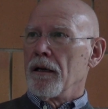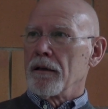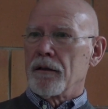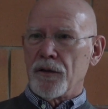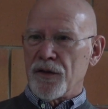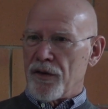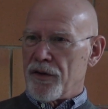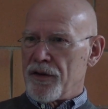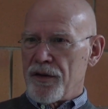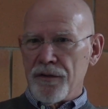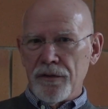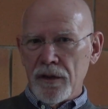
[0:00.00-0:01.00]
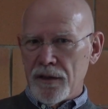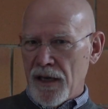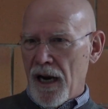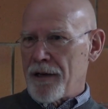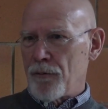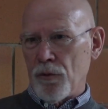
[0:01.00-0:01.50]
because the
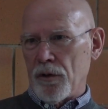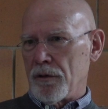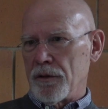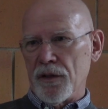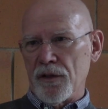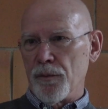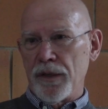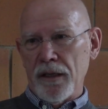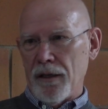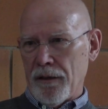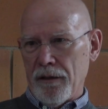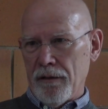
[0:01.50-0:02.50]
design world is big.